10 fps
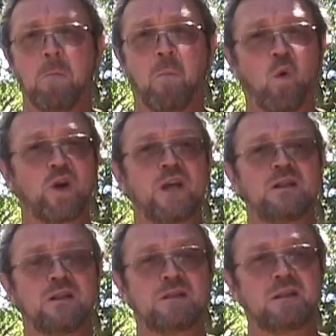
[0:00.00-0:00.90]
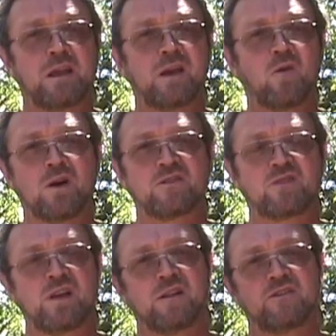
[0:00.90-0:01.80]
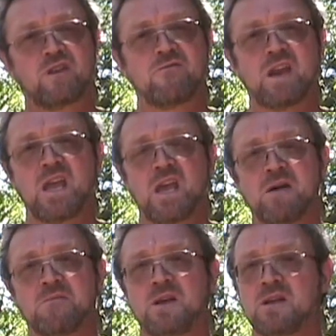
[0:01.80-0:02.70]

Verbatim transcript: morning that they go on sale at seven A M,